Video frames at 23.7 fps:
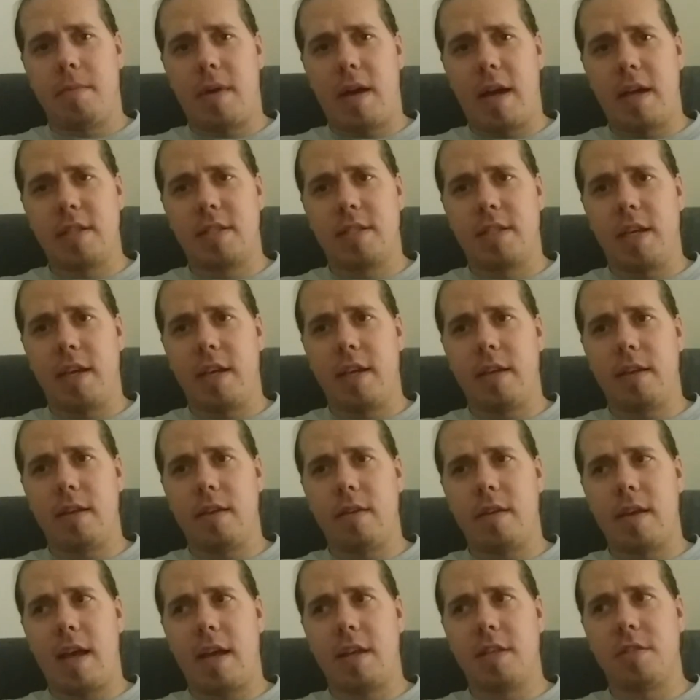I'd say
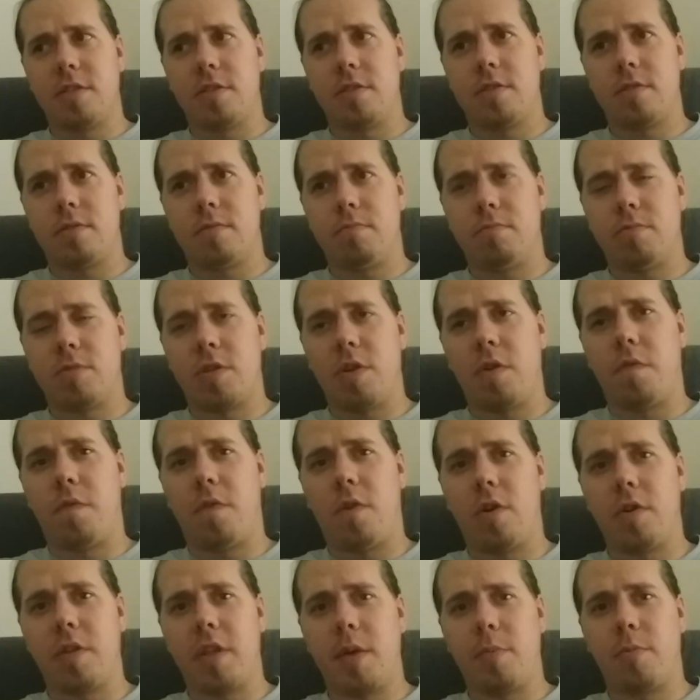as so
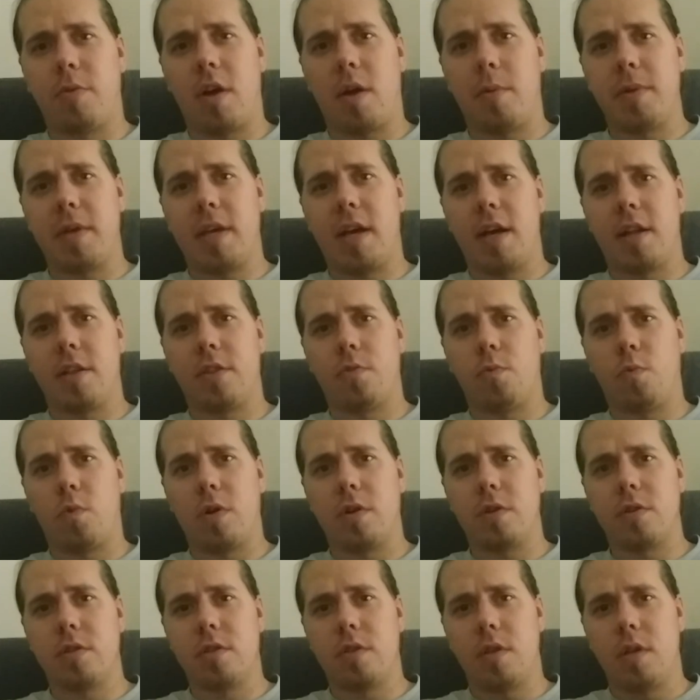far they probably got it the
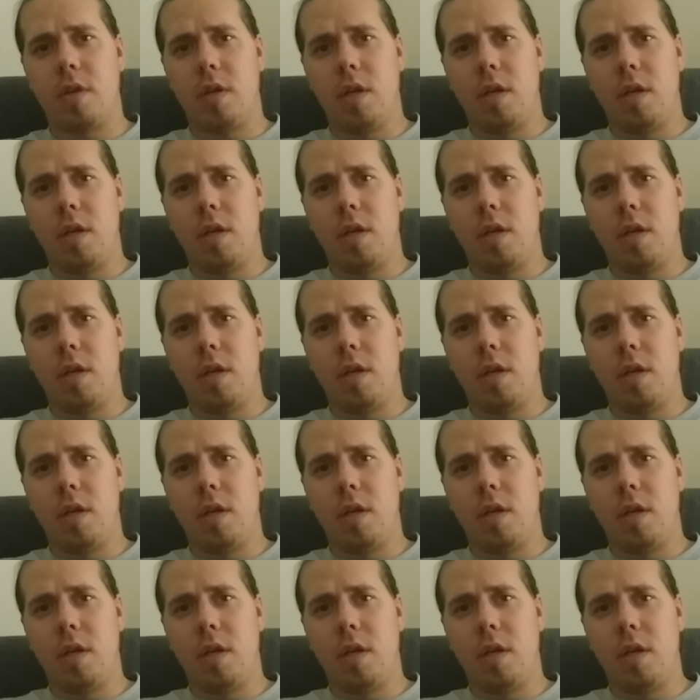worst.